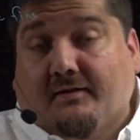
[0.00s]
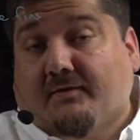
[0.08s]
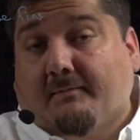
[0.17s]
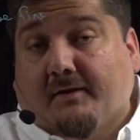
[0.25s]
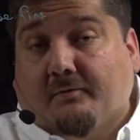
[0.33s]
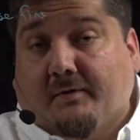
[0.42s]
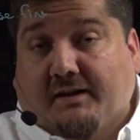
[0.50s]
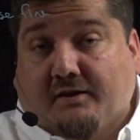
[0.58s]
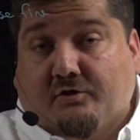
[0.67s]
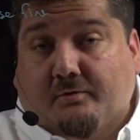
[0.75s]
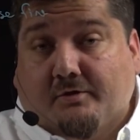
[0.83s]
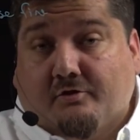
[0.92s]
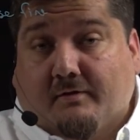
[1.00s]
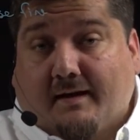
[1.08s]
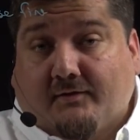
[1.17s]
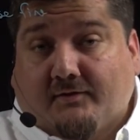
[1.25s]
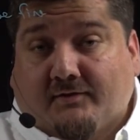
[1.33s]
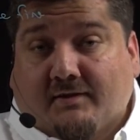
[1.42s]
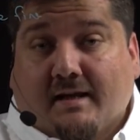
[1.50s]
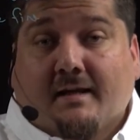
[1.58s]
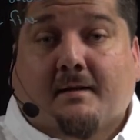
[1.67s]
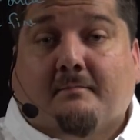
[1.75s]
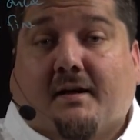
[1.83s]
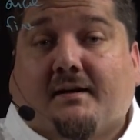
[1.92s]
That's something we need to address,
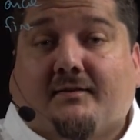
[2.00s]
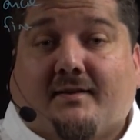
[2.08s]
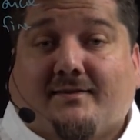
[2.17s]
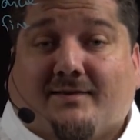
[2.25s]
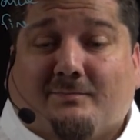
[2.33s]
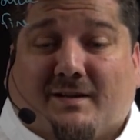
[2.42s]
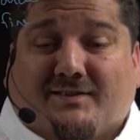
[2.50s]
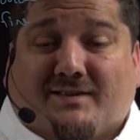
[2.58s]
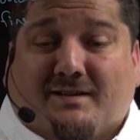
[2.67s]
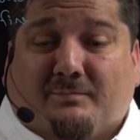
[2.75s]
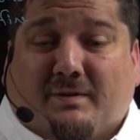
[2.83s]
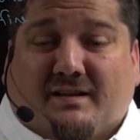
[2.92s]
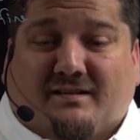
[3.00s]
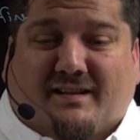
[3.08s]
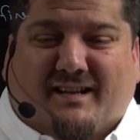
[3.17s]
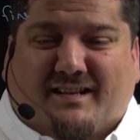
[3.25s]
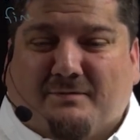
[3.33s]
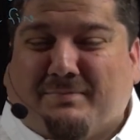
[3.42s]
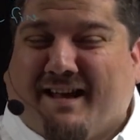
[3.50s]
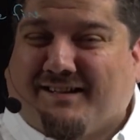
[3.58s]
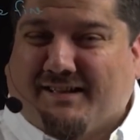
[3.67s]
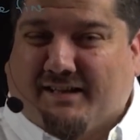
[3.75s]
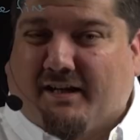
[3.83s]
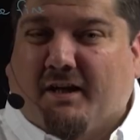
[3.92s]
but it's not something that's going to be like
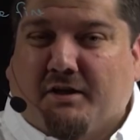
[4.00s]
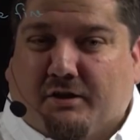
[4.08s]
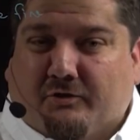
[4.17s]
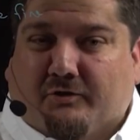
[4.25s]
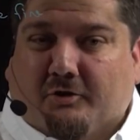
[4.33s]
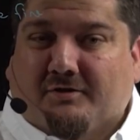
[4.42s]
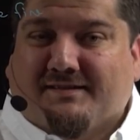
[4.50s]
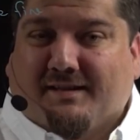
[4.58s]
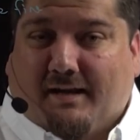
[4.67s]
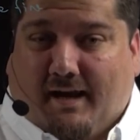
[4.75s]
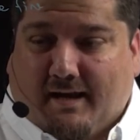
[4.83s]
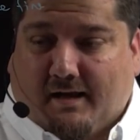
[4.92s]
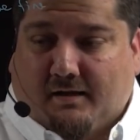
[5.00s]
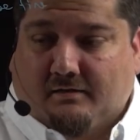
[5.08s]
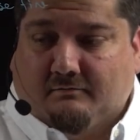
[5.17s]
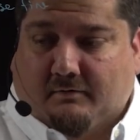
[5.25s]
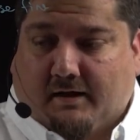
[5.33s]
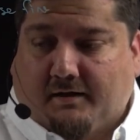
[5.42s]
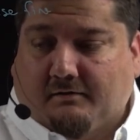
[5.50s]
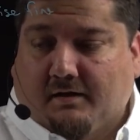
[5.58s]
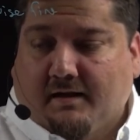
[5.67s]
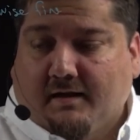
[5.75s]
impacting an end user today, right?